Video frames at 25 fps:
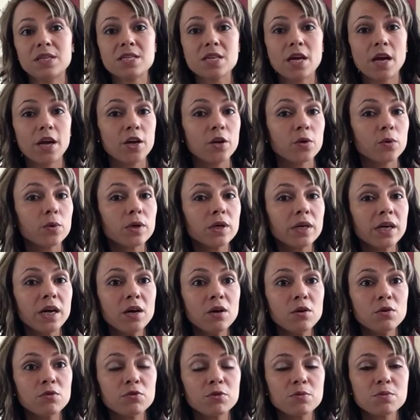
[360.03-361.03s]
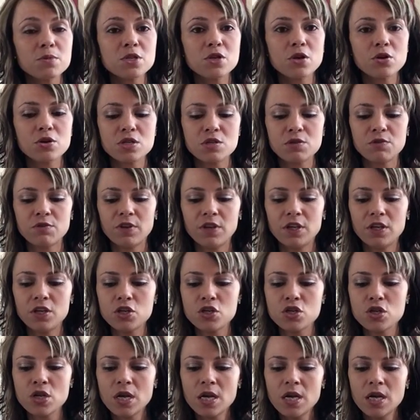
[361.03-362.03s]
entire workout from start to
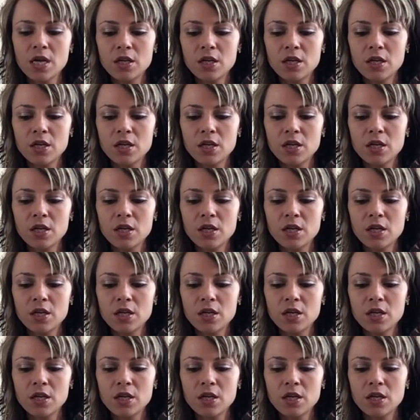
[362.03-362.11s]
finish,